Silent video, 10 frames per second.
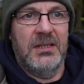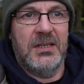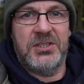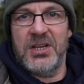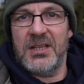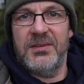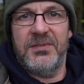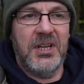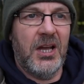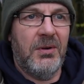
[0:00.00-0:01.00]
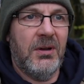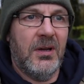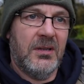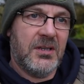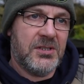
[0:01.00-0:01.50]
yeah, check that video
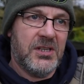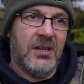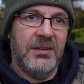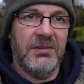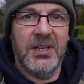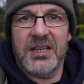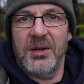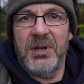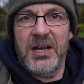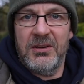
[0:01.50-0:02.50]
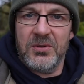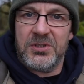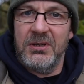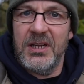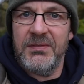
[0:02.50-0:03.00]
out. Like I say, I'll leave a link up here and
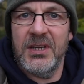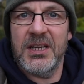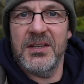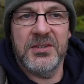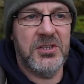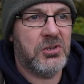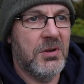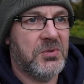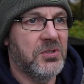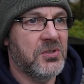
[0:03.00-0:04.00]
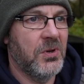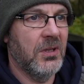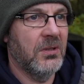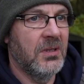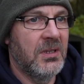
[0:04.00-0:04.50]
also leave a link in the description as
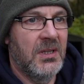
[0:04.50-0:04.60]
well.